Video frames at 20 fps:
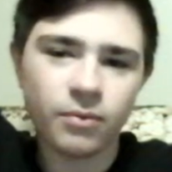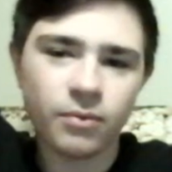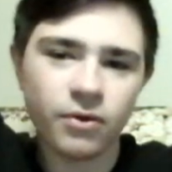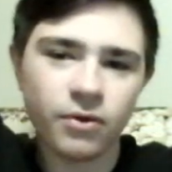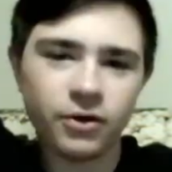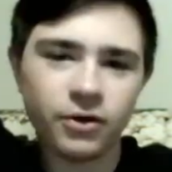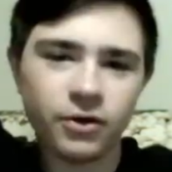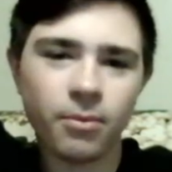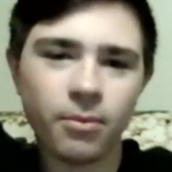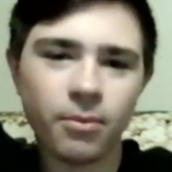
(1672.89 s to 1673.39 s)

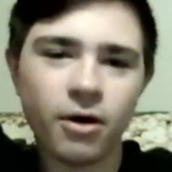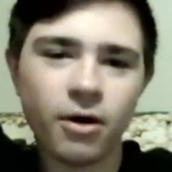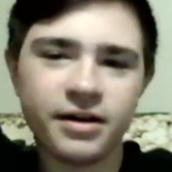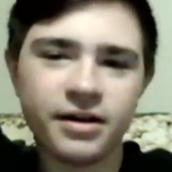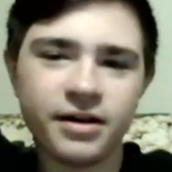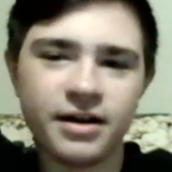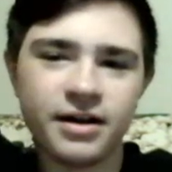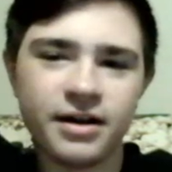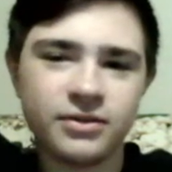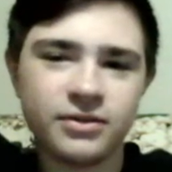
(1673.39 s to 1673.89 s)
Well, you're
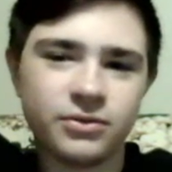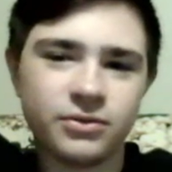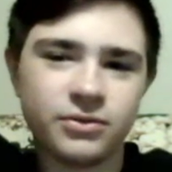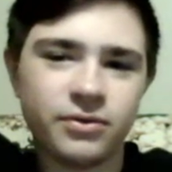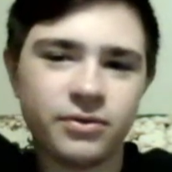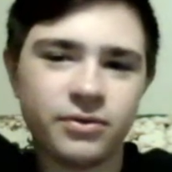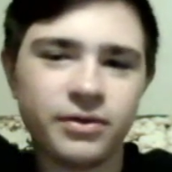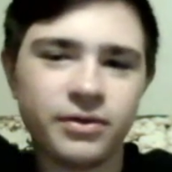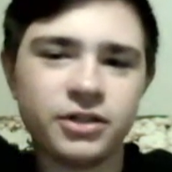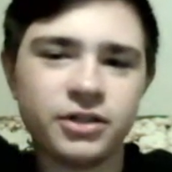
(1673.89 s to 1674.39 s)
modded now, so
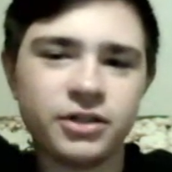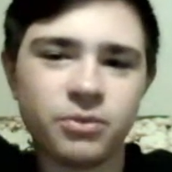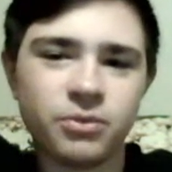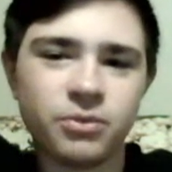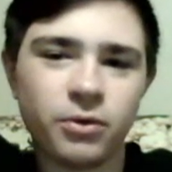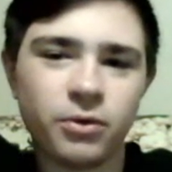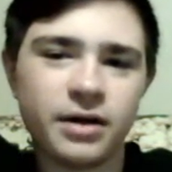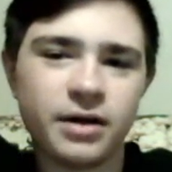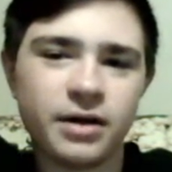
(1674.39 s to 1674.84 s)
the link should work